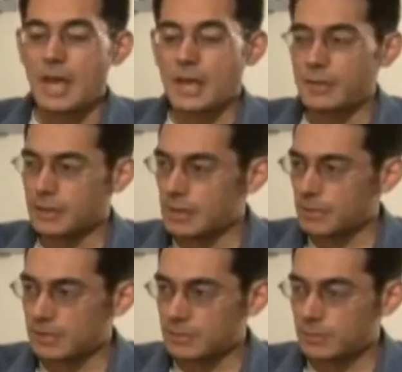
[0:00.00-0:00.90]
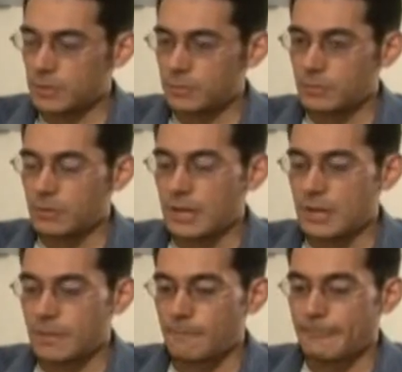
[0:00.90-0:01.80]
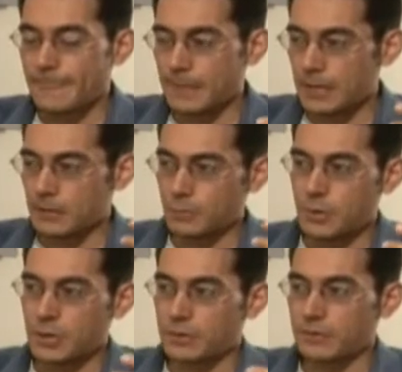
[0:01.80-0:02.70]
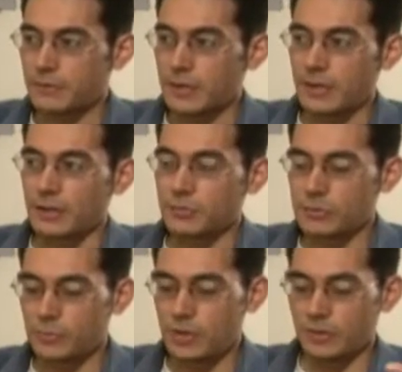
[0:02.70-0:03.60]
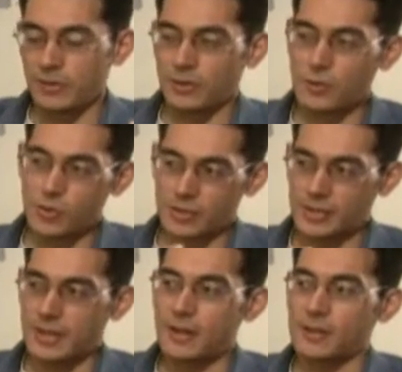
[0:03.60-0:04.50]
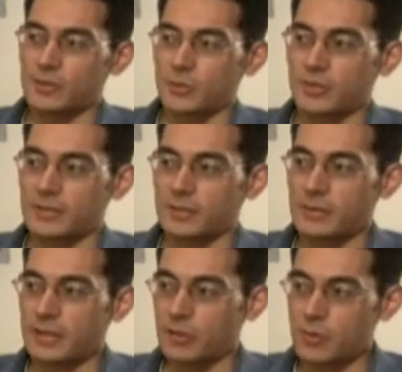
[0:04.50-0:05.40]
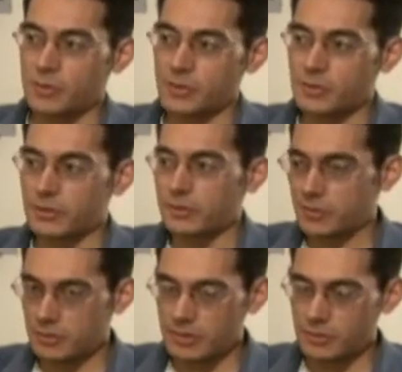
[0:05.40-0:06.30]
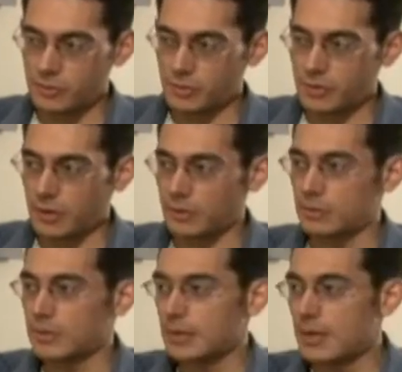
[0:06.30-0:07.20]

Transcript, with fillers: And then I met some people um, that are a part of a group called the Accordionaires, which is a great accordion orchestra in North Hollywood.